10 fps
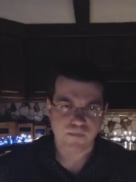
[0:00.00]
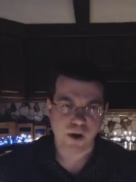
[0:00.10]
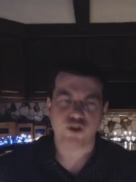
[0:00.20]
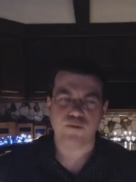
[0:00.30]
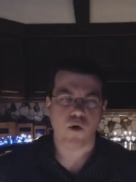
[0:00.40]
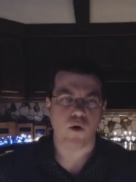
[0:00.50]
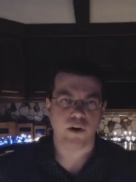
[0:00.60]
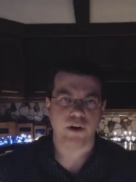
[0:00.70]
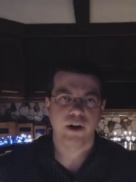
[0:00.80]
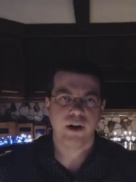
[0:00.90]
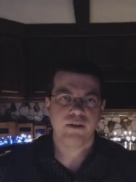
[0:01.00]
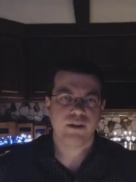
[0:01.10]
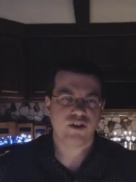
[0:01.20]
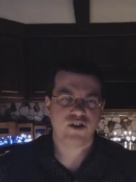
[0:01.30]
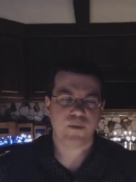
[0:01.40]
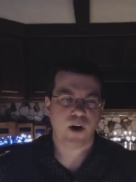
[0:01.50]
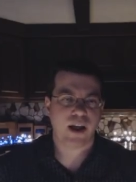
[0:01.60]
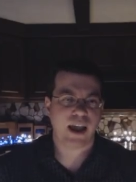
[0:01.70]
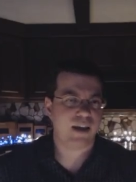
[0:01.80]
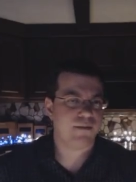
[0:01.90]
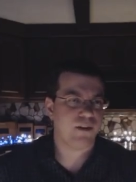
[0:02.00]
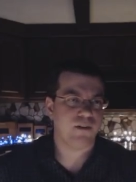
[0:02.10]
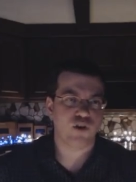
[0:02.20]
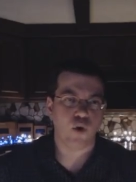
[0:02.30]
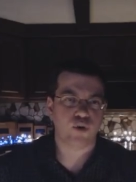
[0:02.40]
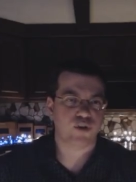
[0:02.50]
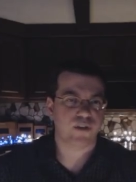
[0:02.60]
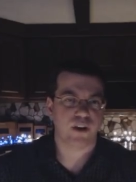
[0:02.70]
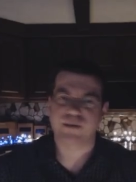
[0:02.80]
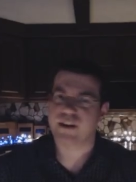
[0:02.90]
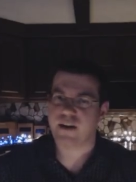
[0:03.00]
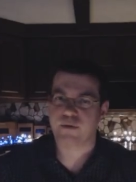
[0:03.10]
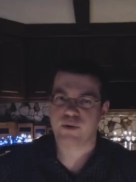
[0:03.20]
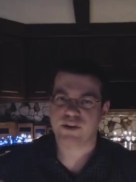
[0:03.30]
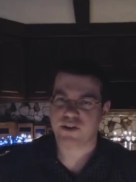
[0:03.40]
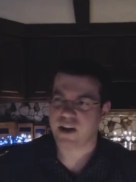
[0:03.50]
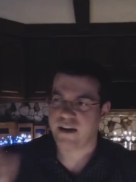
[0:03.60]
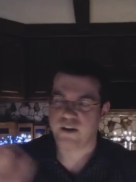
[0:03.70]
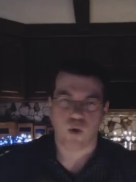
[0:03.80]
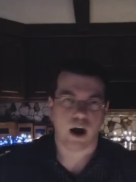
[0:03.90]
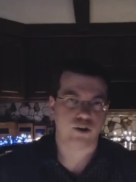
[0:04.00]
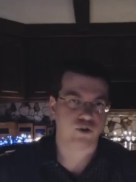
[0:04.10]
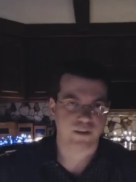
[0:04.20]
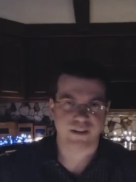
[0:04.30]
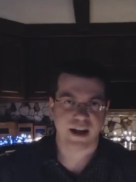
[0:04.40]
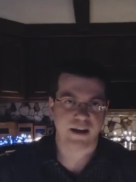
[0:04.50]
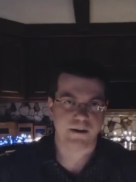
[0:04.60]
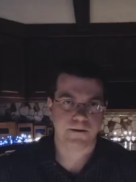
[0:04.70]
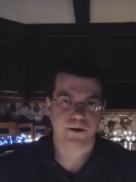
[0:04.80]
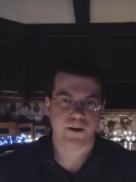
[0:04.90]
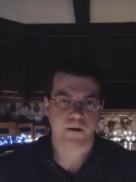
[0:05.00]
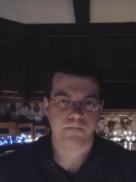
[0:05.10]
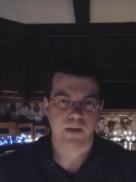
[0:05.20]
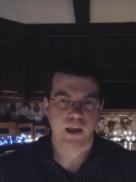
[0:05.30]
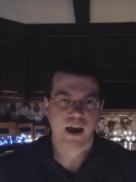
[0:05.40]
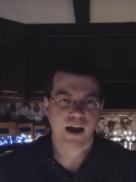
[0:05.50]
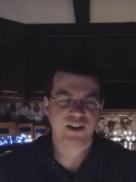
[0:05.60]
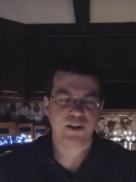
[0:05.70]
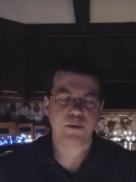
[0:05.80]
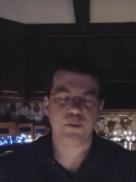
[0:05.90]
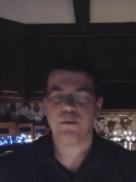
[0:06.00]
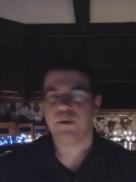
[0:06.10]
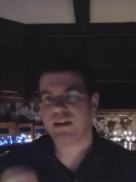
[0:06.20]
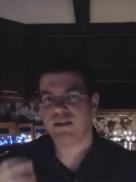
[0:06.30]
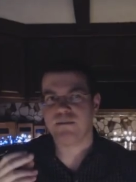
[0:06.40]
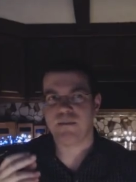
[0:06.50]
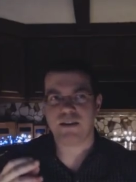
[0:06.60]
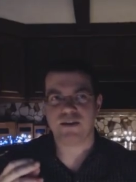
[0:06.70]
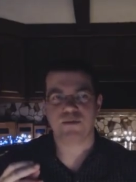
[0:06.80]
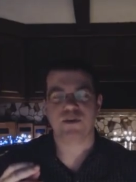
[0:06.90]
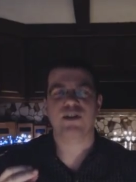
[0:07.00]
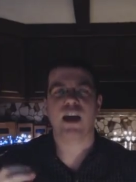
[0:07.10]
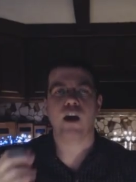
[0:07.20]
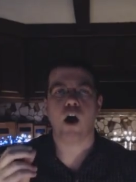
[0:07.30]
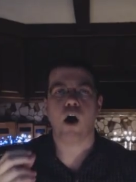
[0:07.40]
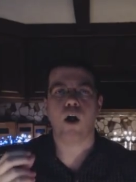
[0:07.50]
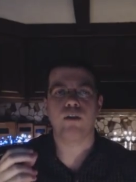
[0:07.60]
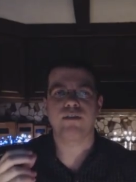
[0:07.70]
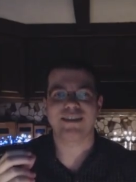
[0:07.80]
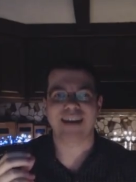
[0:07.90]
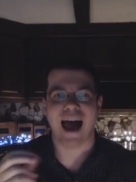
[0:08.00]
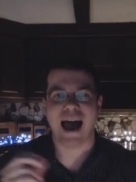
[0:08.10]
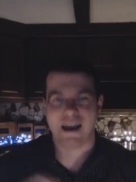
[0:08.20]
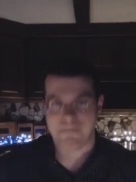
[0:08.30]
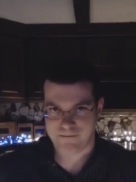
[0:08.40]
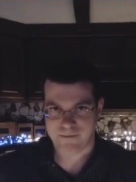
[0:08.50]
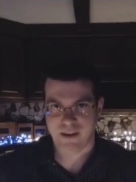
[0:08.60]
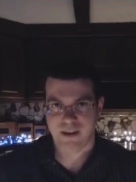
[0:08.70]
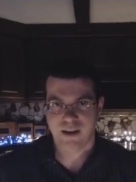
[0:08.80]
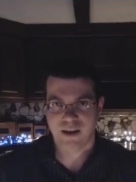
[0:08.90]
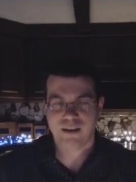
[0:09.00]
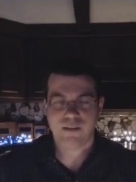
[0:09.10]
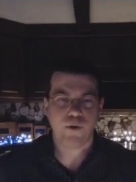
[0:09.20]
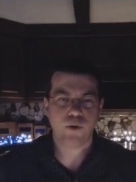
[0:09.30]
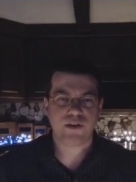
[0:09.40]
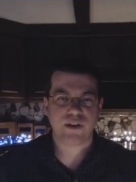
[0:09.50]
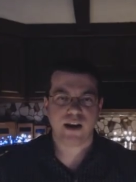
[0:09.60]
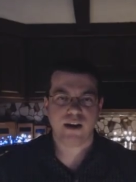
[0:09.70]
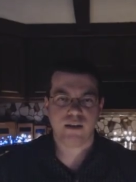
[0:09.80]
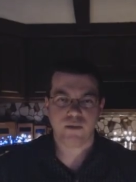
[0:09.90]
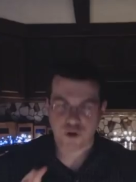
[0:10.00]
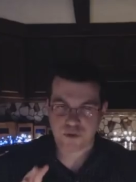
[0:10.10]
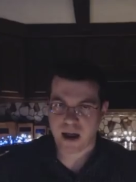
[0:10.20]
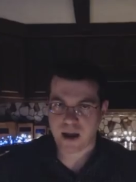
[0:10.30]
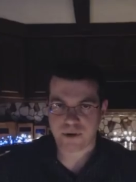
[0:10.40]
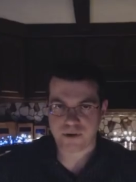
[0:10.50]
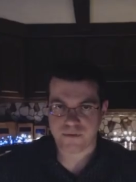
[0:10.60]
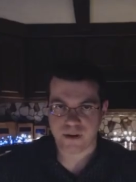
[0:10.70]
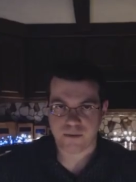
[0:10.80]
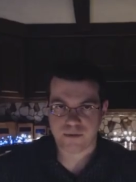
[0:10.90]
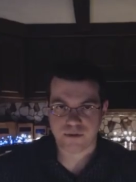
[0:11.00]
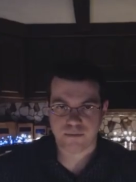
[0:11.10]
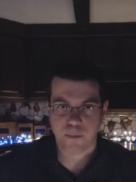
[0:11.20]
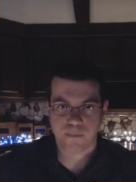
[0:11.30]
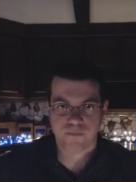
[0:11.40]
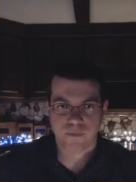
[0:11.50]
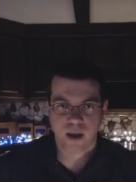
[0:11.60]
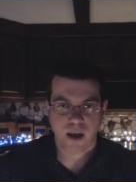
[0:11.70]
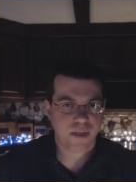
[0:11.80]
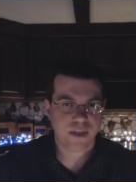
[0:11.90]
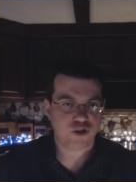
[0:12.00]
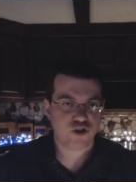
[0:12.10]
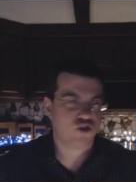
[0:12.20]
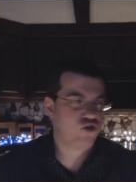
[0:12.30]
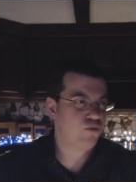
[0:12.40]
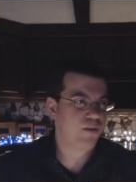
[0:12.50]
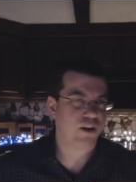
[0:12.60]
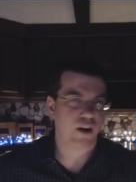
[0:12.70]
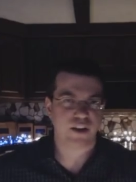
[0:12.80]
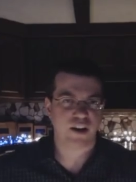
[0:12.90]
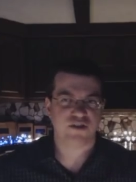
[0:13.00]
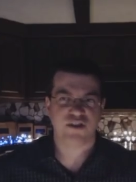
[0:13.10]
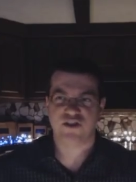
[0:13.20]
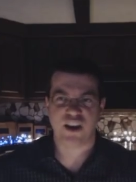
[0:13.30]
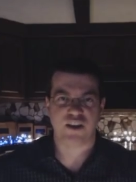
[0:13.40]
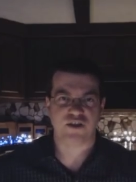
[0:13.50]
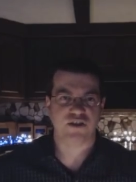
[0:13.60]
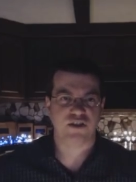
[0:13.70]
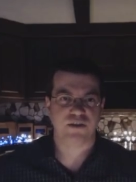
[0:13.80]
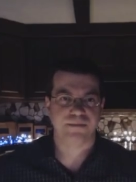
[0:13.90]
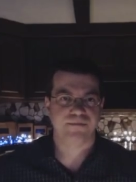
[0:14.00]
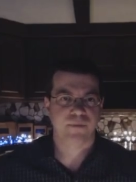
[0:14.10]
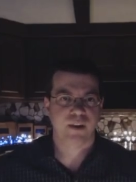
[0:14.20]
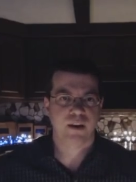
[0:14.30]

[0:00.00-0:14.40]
is much more than the small handful of ghost films that everyone decided to watch over ten years ago. I see people make, th make this mistake all of the time. They focus on the most popular films, and then they just assume that nothing else exists.